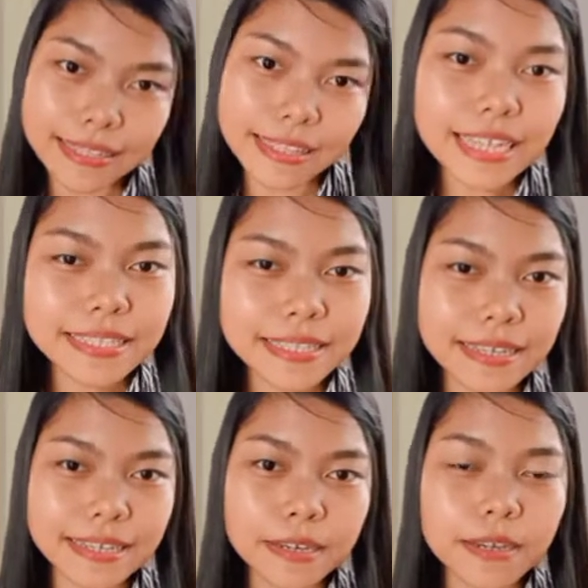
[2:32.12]
And
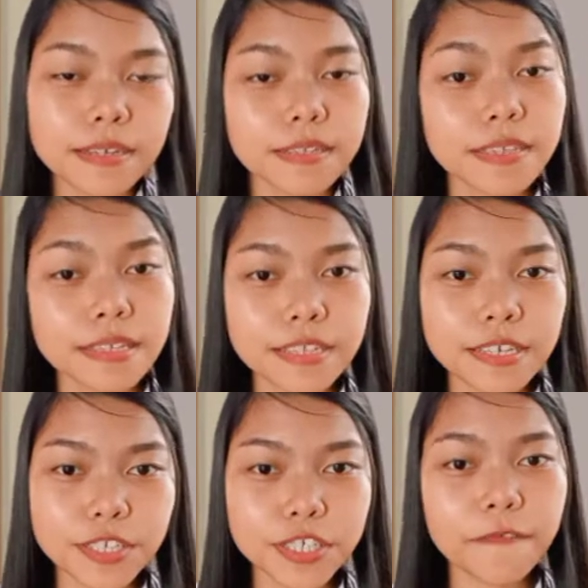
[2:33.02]
lastly, the
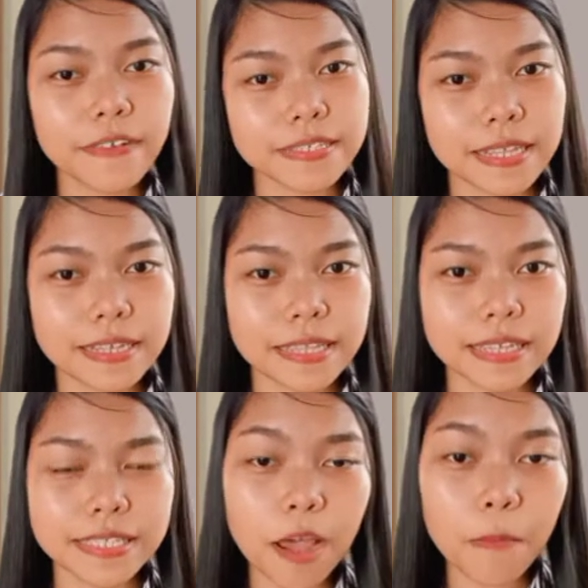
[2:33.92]
teacher
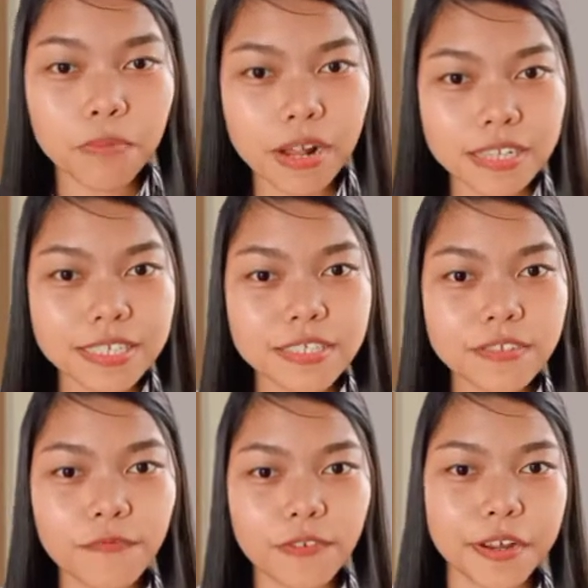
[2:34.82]
facilitates a process
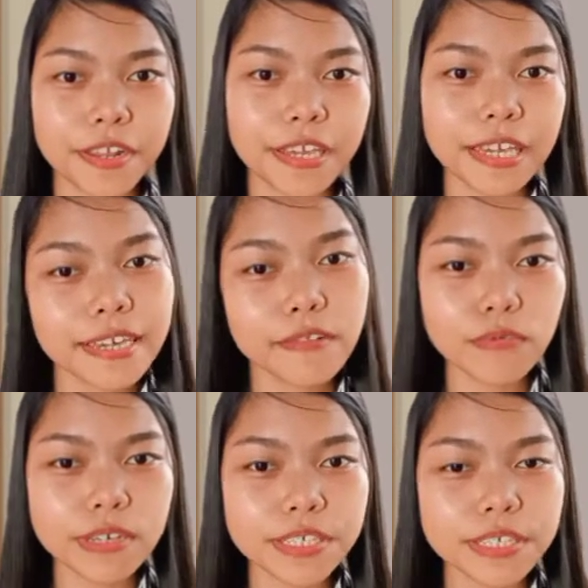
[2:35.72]
of learning in
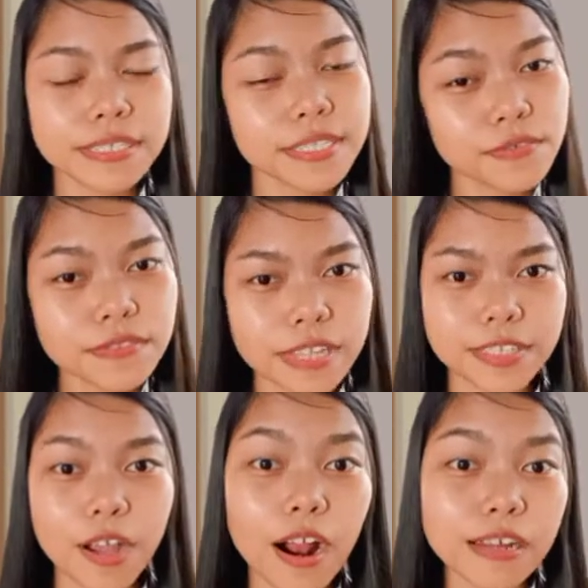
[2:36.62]
which
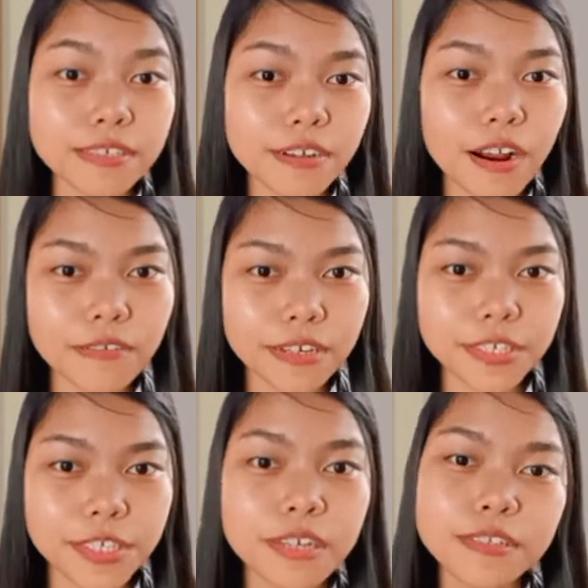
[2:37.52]
students are
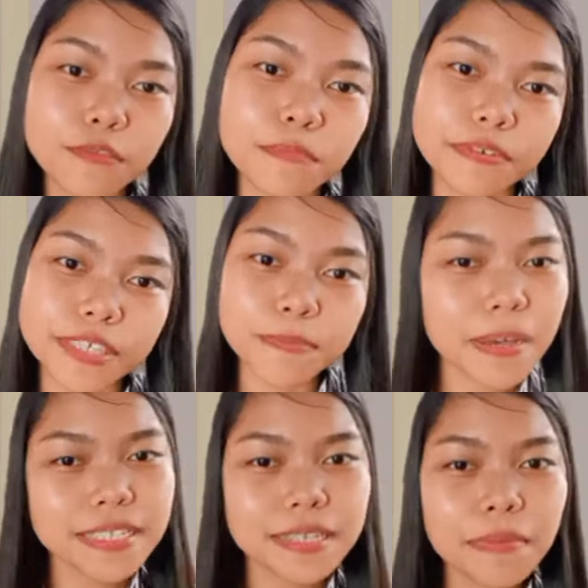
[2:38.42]
encouraged to be
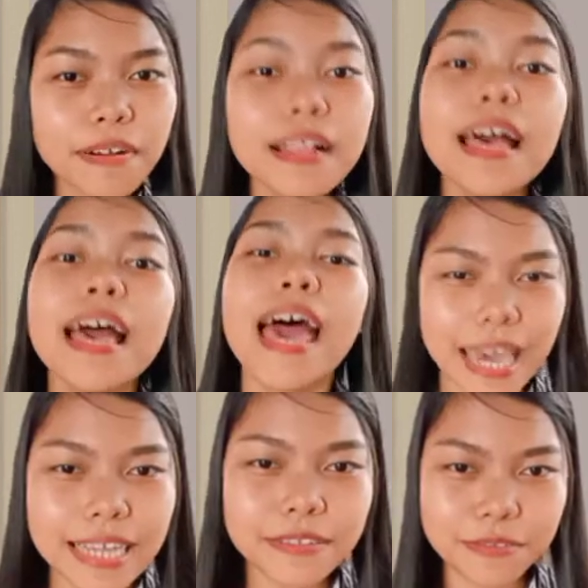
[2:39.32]
responsible and